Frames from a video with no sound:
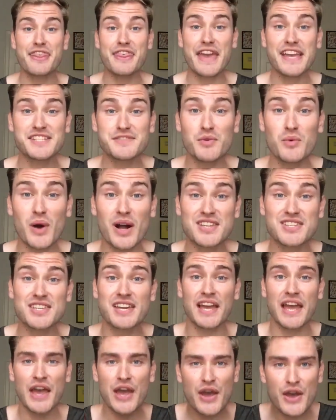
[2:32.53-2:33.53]
Thanks for
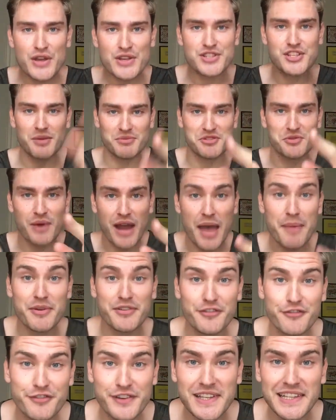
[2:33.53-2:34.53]
watching, subscribe
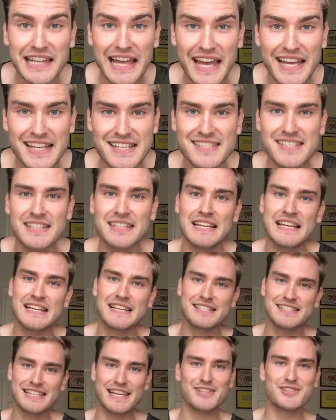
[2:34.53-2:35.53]
if you feel like it,
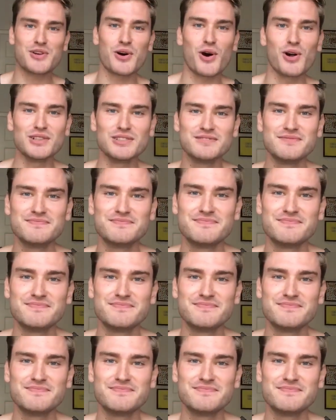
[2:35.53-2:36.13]
stay tall.